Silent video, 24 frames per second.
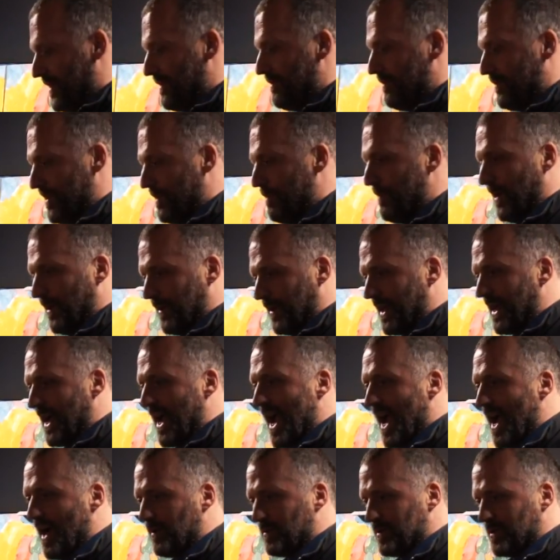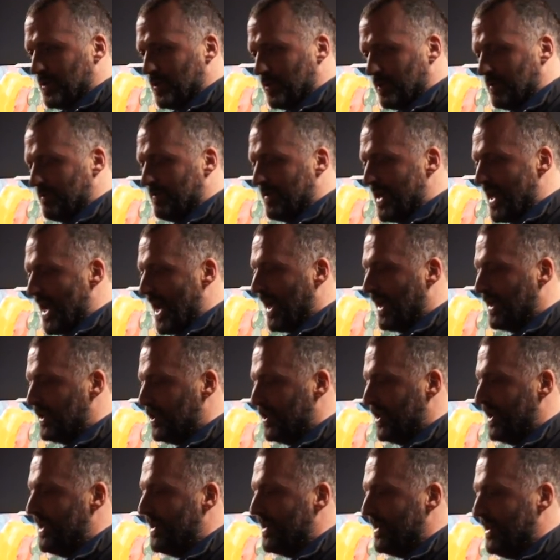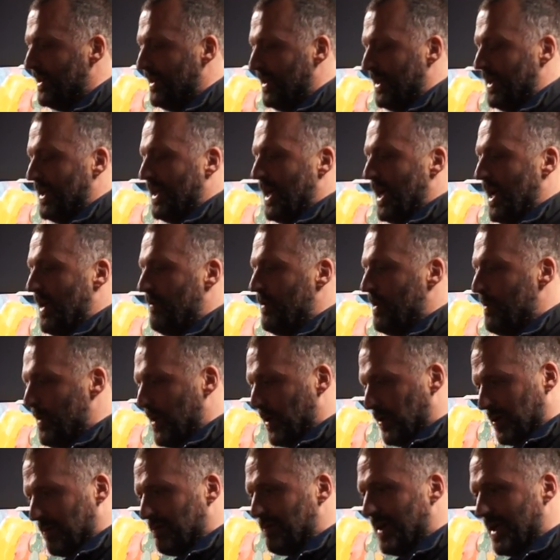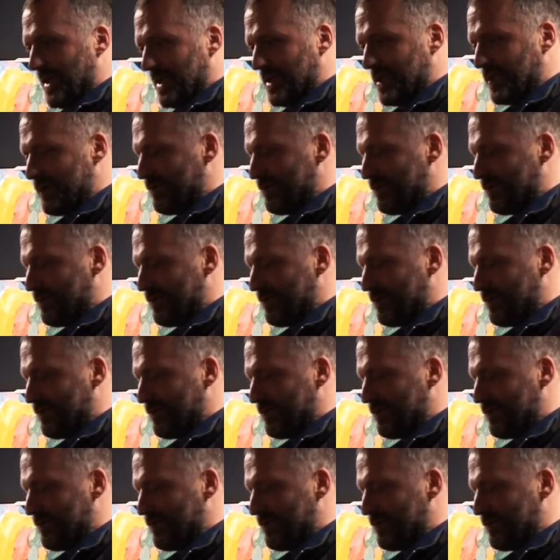of the, the building a house sort of analogy that if you build a really